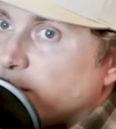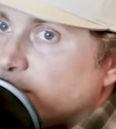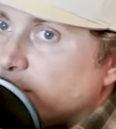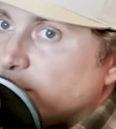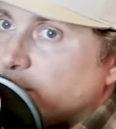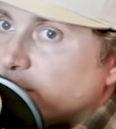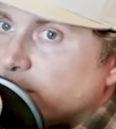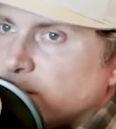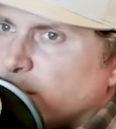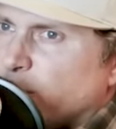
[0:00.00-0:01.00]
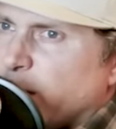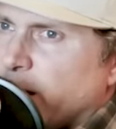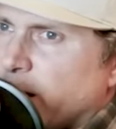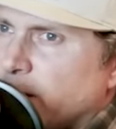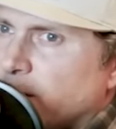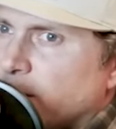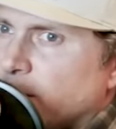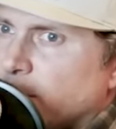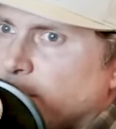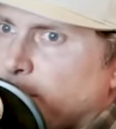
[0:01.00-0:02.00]
this to somebody.
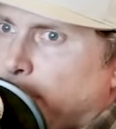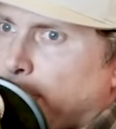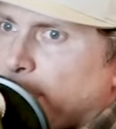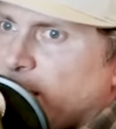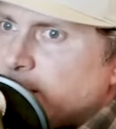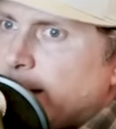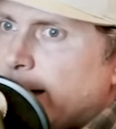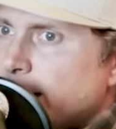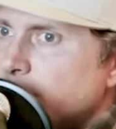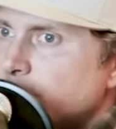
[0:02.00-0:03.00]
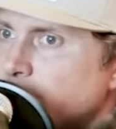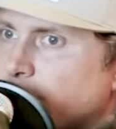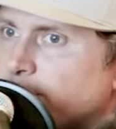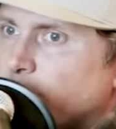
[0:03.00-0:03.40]
It's like, ah, you just kind of